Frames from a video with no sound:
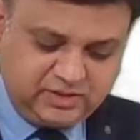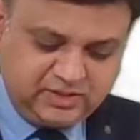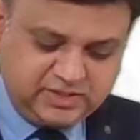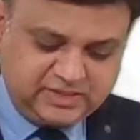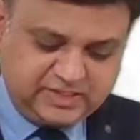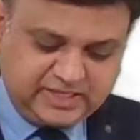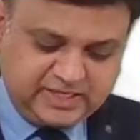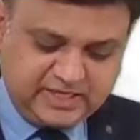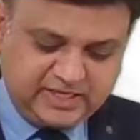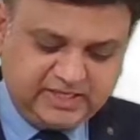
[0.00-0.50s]

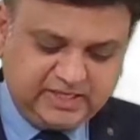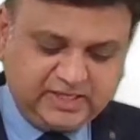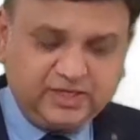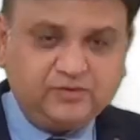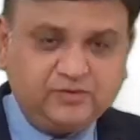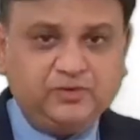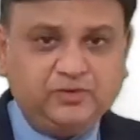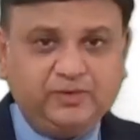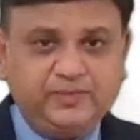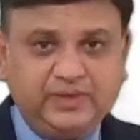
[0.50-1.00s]
second year it
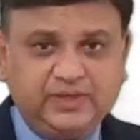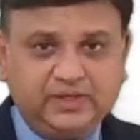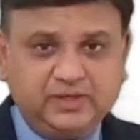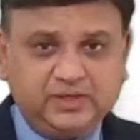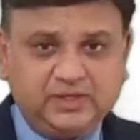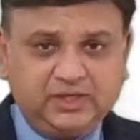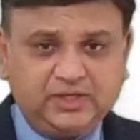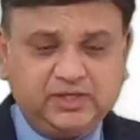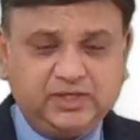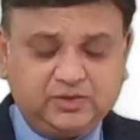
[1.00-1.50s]
would be
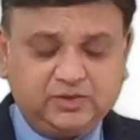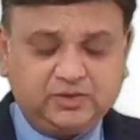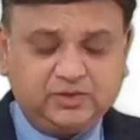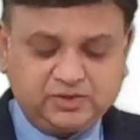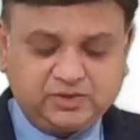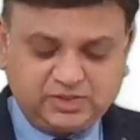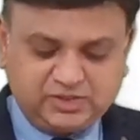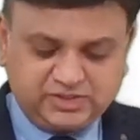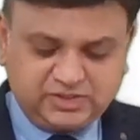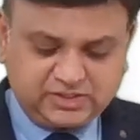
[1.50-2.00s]

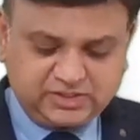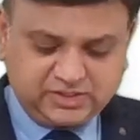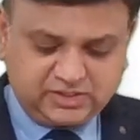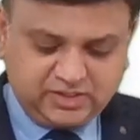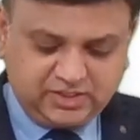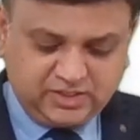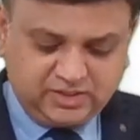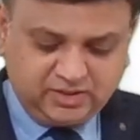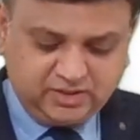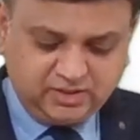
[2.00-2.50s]

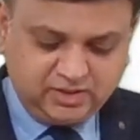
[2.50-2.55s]
33,600,